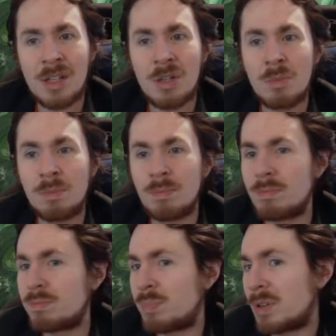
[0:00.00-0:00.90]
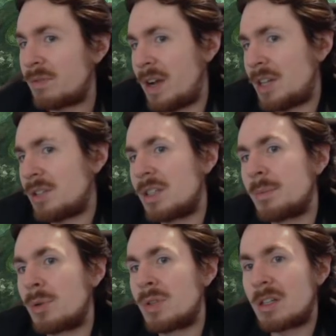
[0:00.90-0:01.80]
and you put a fractal on the
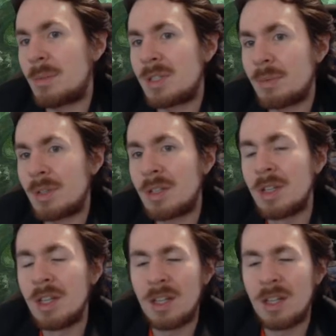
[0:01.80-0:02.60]
board. That could be something.